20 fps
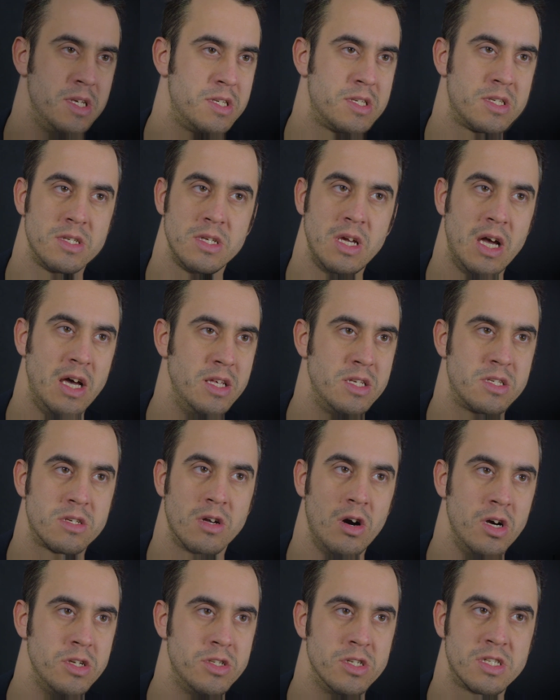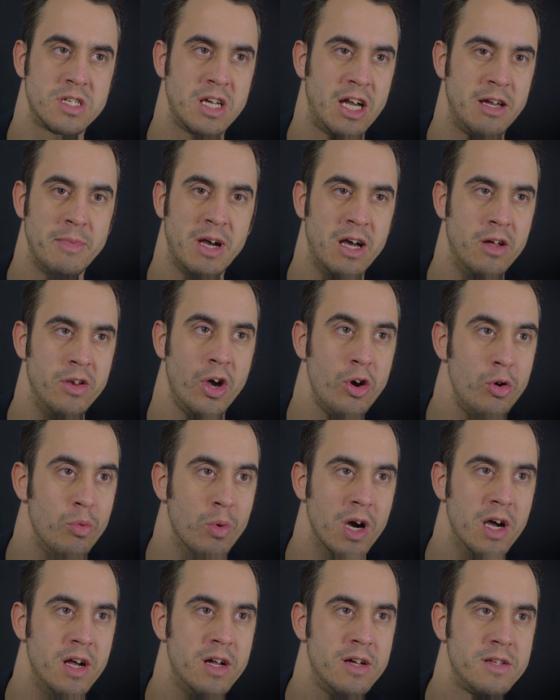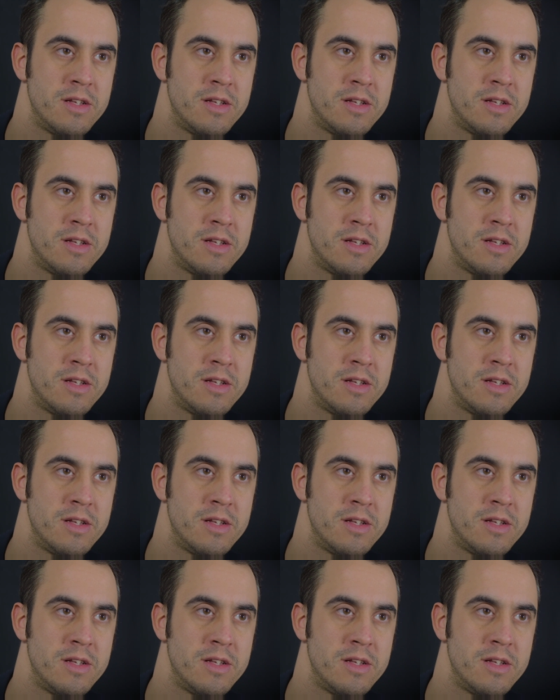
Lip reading: this guy just came out of nowhere.